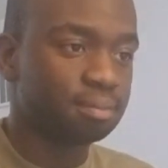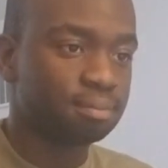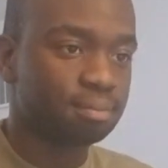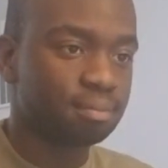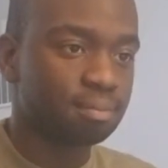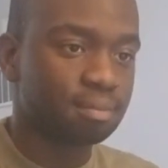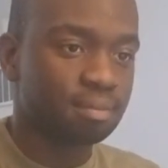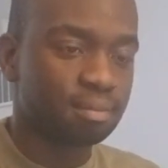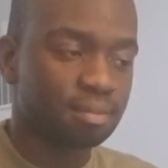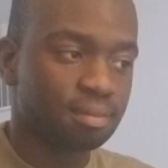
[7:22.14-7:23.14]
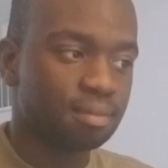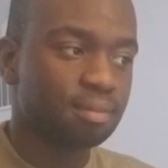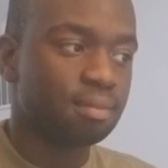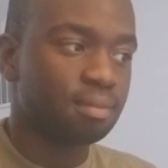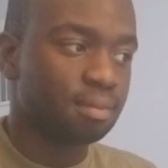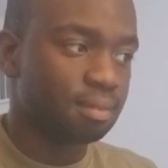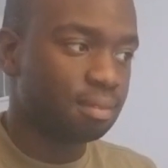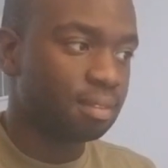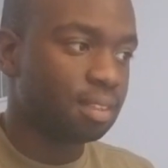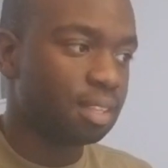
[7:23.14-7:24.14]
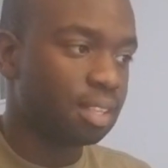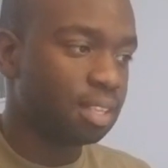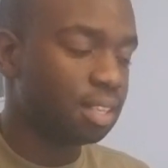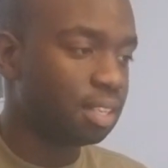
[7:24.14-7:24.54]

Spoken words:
(no one is talking)